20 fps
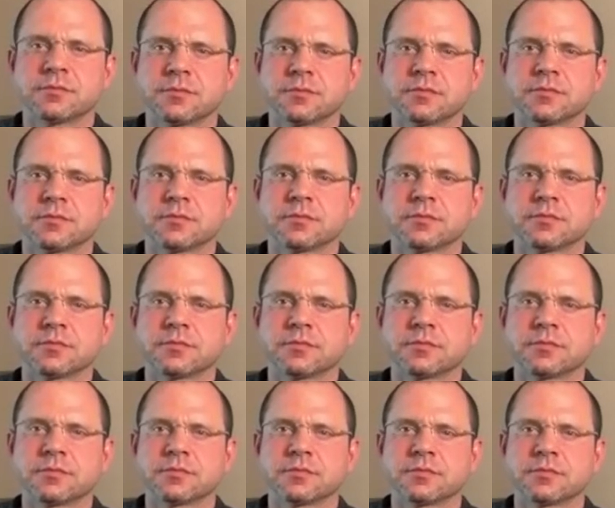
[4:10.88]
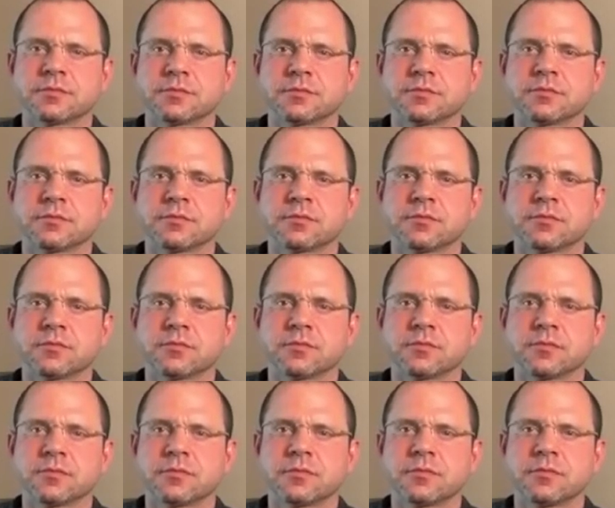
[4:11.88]

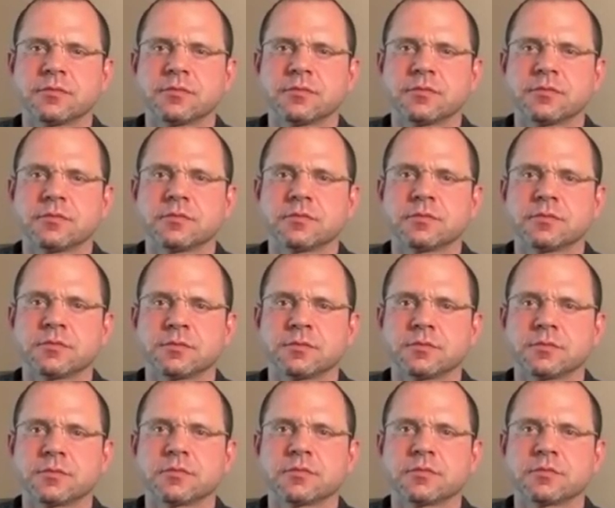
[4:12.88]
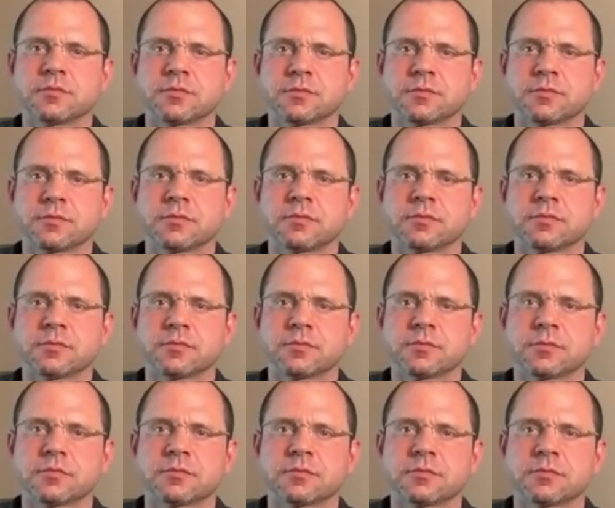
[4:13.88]

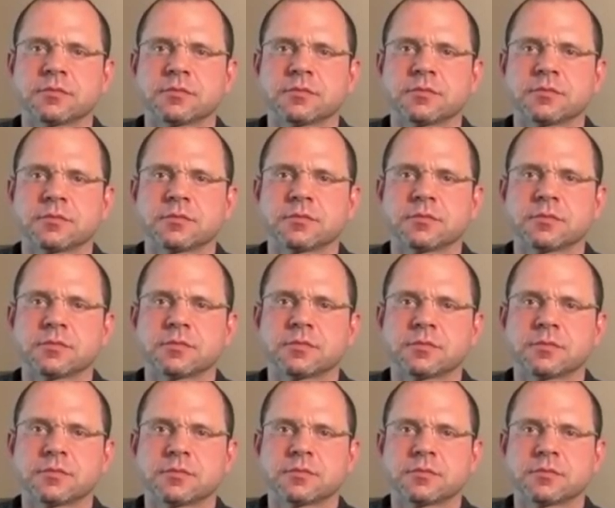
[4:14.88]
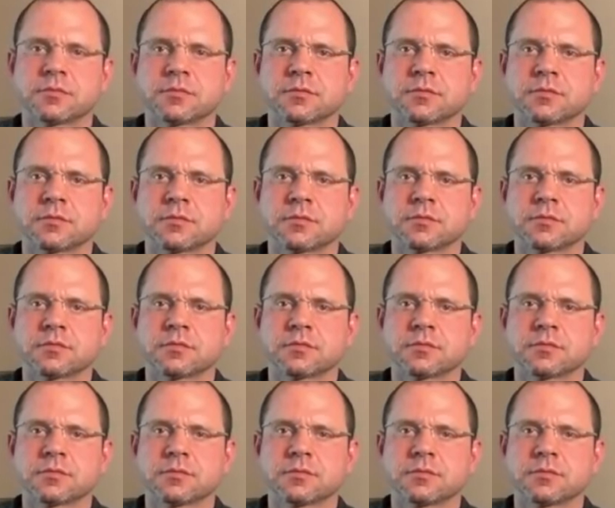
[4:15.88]

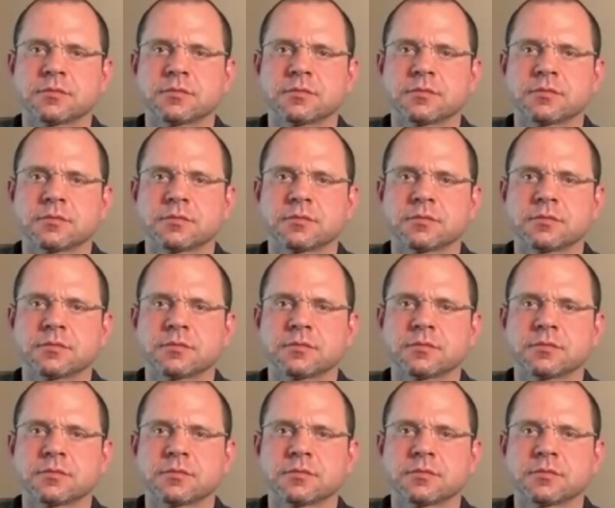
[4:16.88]
[no speech]